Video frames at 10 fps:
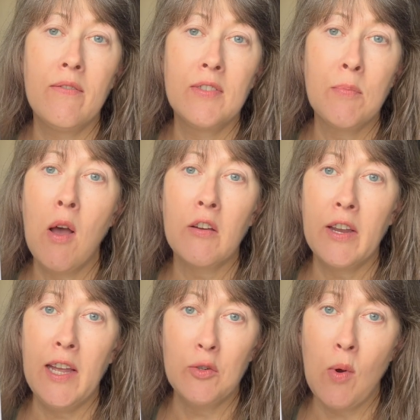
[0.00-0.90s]
smaller
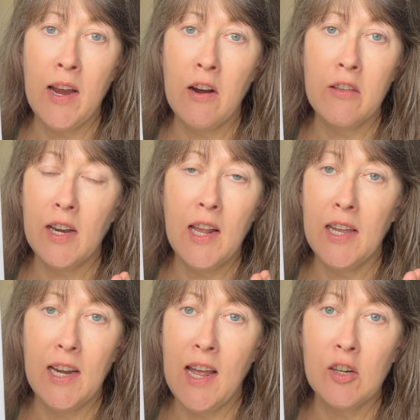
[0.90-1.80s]
gauge wire that I
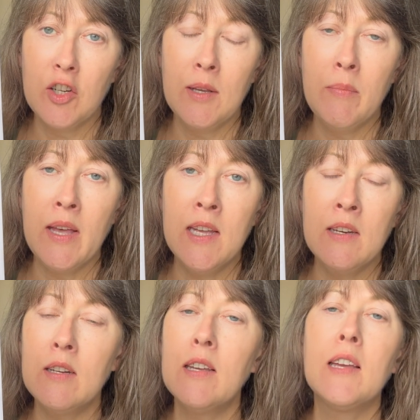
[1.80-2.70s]
could actually
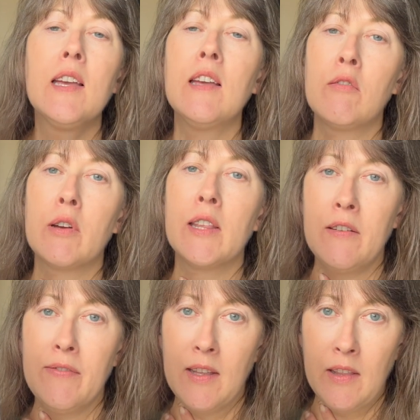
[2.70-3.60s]
bend. It really
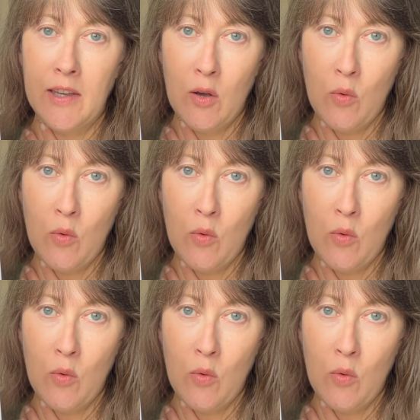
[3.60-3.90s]
felt like a